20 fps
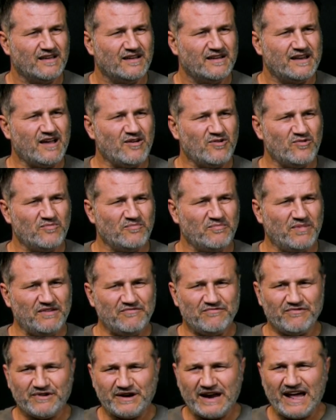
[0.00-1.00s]
Now, by
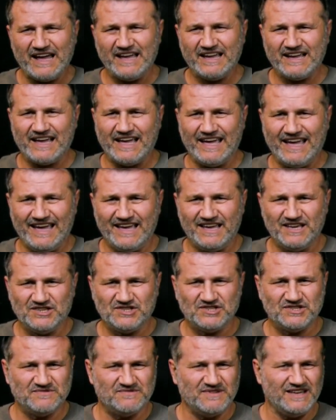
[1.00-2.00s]
varying
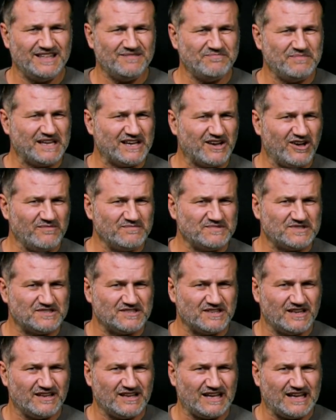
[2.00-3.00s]
h, it becomes,
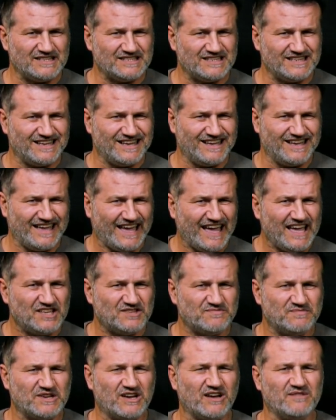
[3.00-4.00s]
as
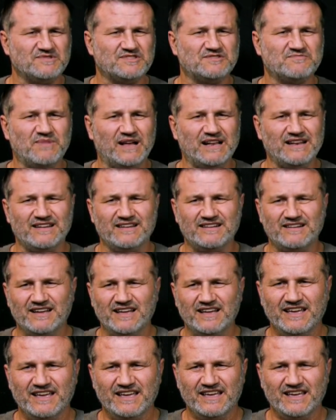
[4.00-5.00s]
h becomes smaller,
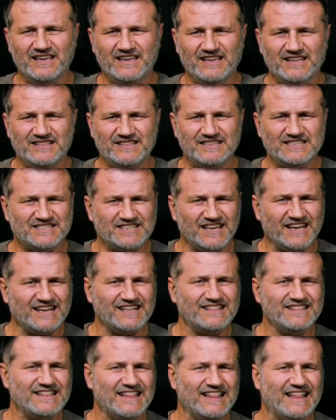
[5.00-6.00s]
the
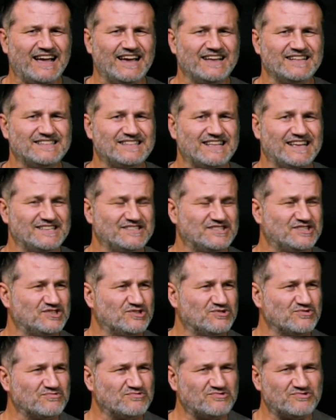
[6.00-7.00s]
second line tends
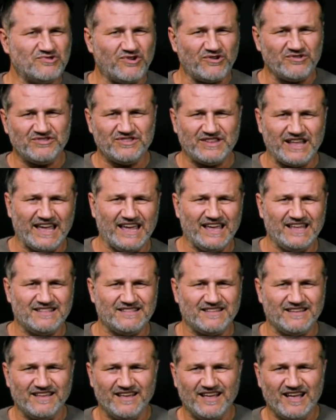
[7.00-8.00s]
to
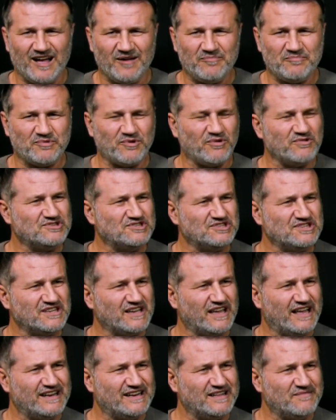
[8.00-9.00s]
rotate, approaching
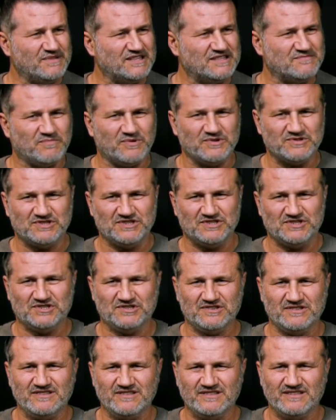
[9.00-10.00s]
a limit
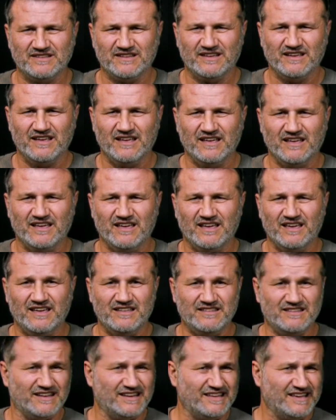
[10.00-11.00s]
position.
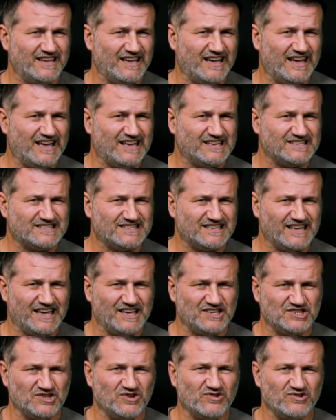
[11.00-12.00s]
Ideally, as
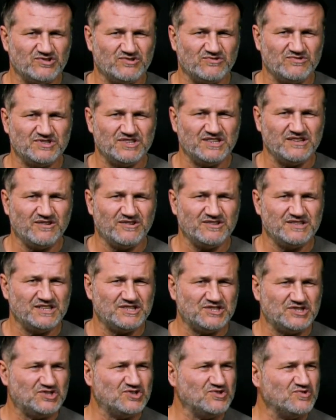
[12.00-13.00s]
h goes to 0, the
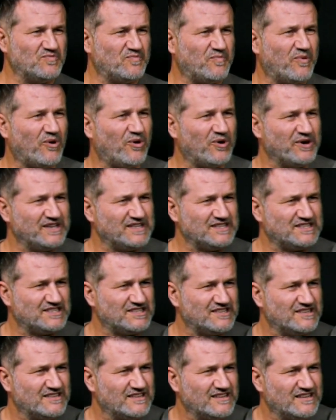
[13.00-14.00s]
2
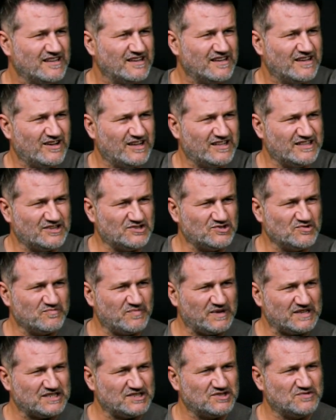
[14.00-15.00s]
points, the 2
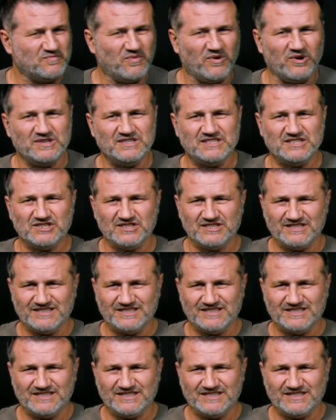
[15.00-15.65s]
passage points,